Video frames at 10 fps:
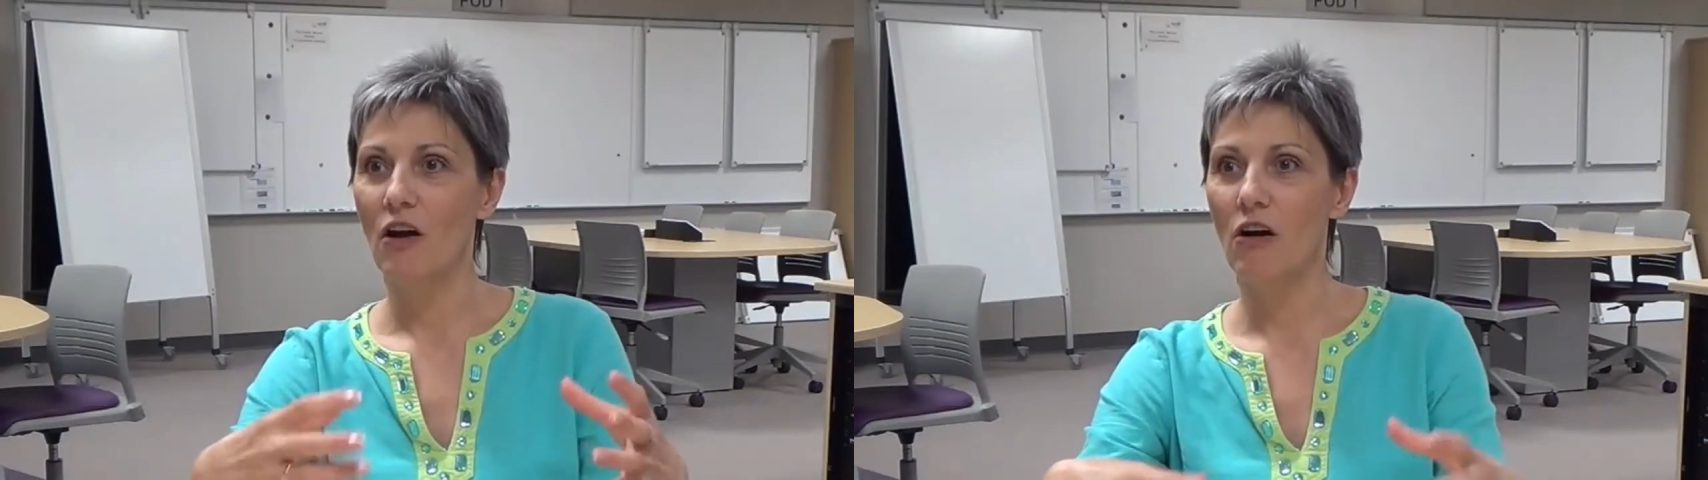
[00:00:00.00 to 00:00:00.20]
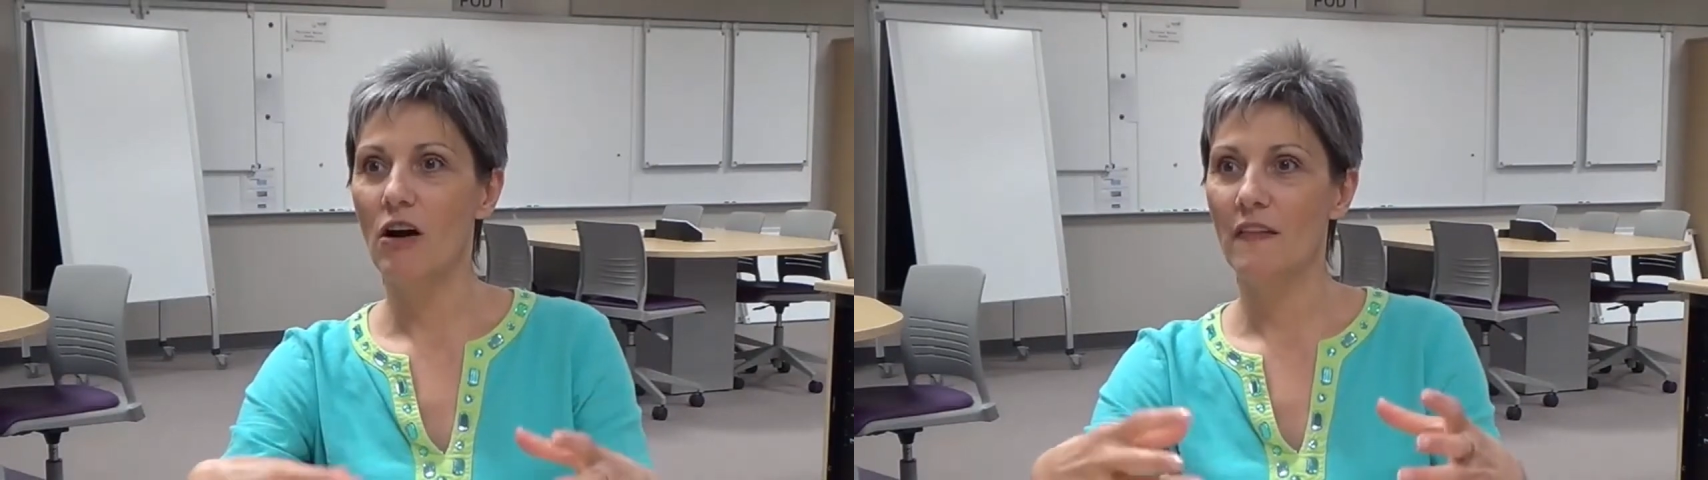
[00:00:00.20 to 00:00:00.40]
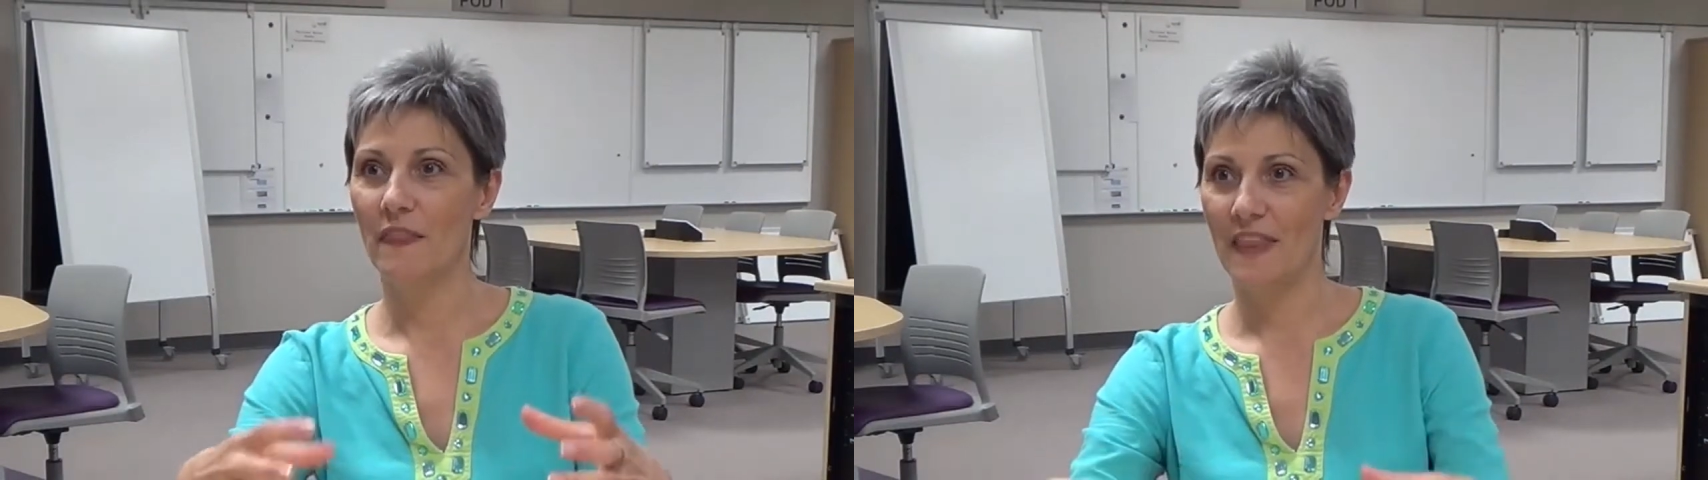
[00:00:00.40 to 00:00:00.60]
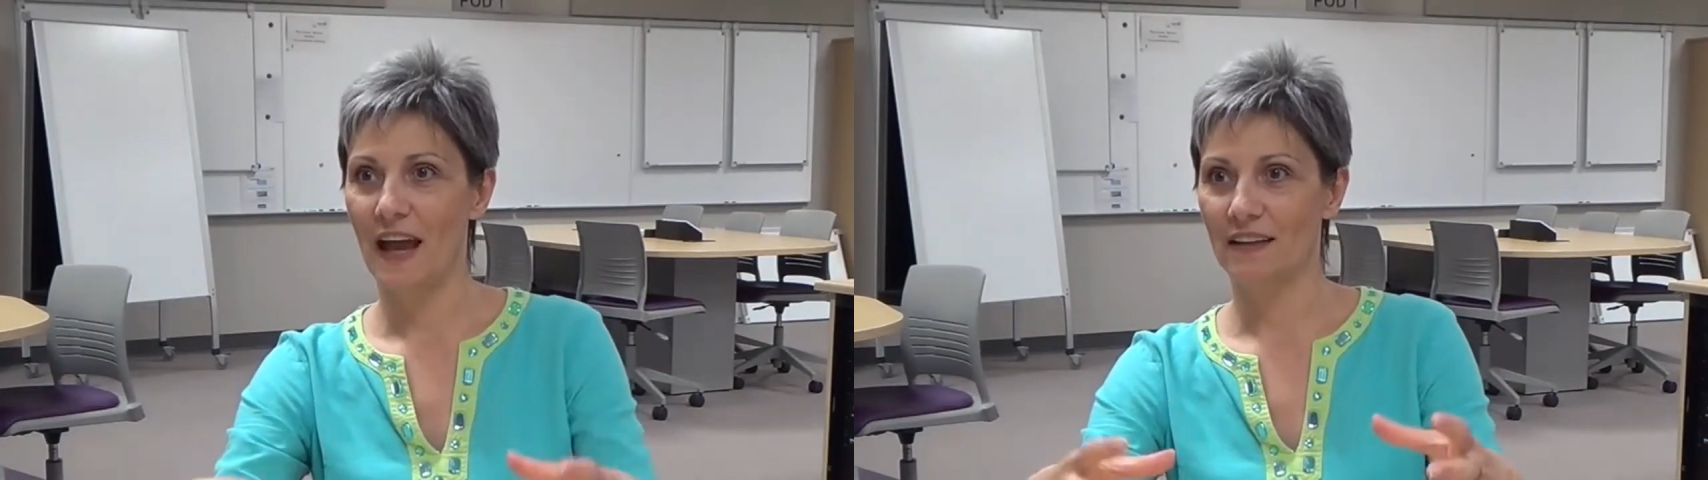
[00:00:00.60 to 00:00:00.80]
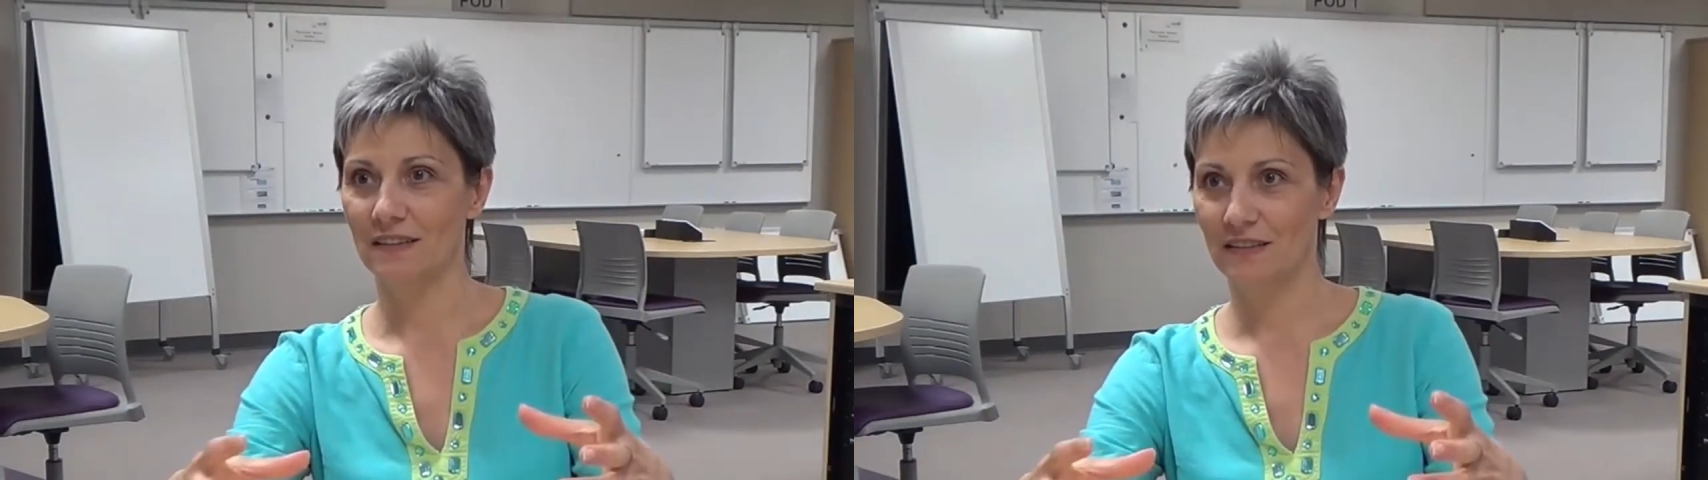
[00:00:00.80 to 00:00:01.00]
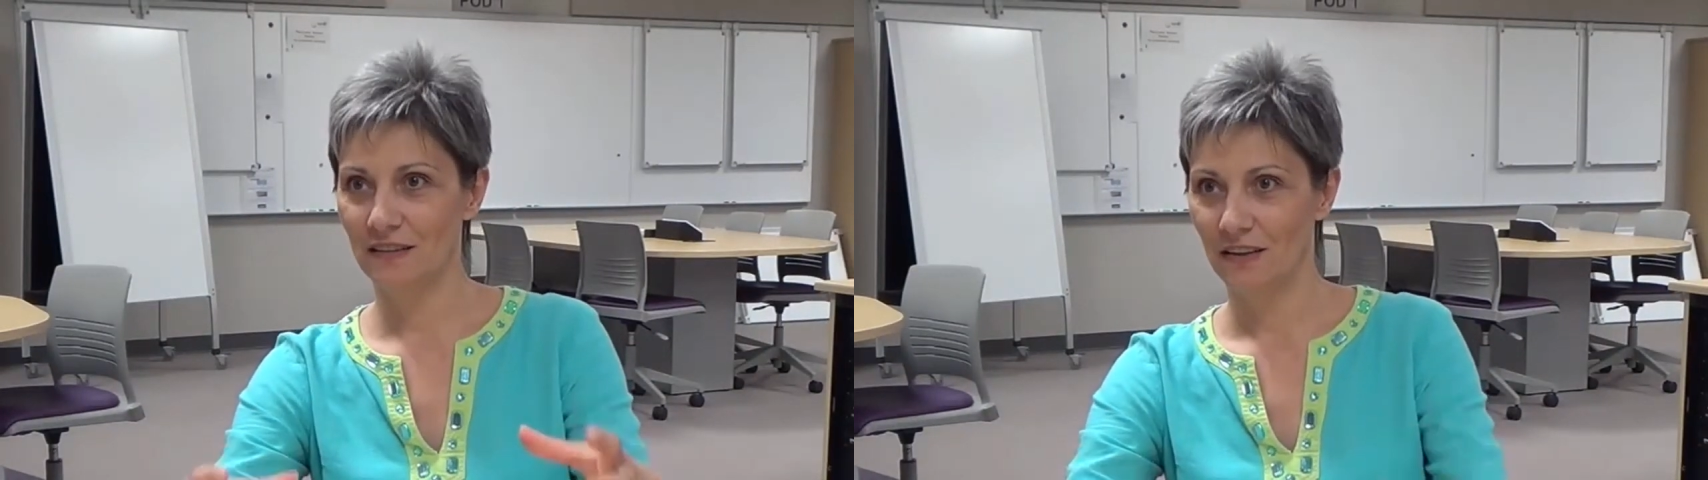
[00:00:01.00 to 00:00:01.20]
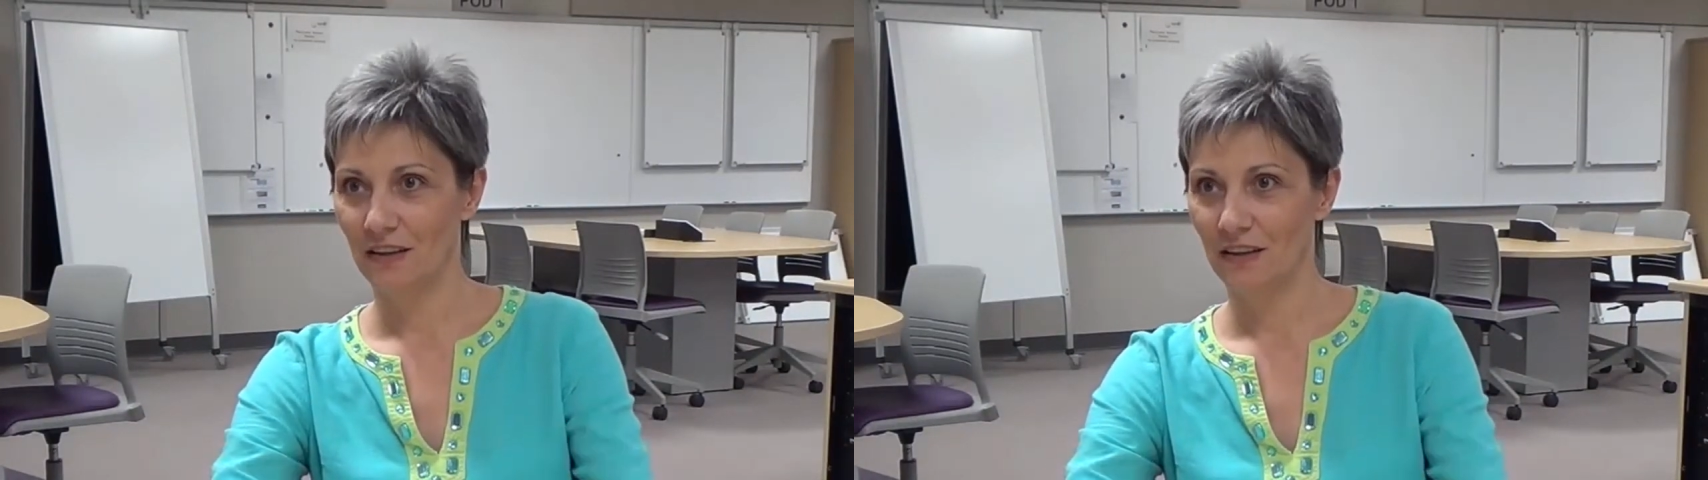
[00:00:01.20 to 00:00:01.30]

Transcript: on that